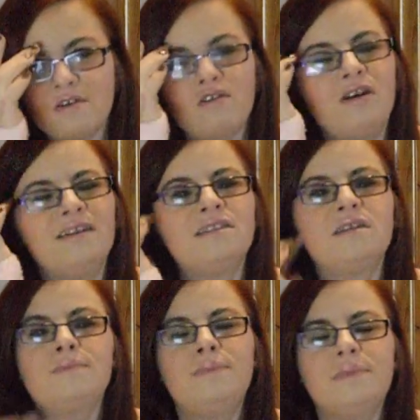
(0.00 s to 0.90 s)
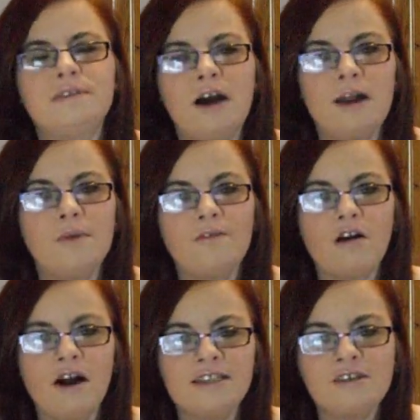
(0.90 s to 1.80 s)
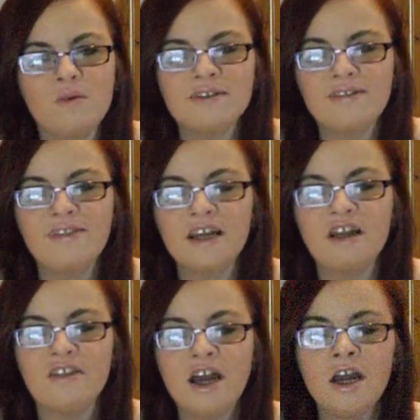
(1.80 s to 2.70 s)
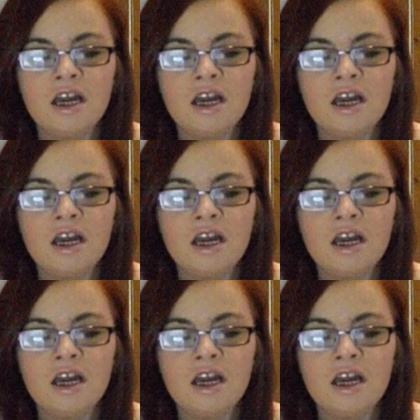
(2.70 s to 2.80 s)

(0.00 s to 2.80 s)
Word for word: or just a tiny bit of an eyeshadow or something like that.